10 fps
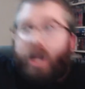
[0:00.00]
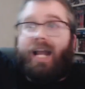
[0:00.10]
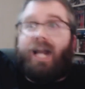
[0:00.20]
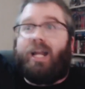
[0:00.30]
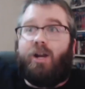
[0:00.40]
I
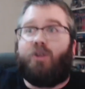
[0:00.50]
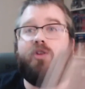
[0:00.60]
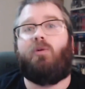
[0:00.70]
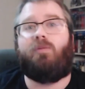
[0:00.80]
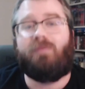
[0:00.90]
gotta
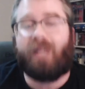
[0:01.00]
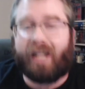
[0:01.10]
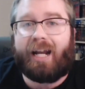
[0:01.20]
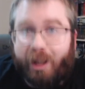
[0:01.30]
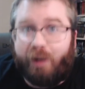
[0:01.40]
interview
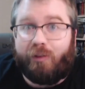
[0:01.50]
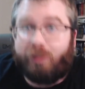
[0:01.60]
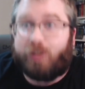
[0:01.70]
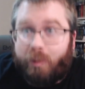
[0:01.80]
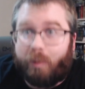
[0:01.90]

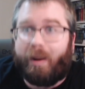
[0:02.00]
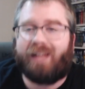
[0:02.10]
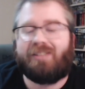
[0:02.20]
the Superman.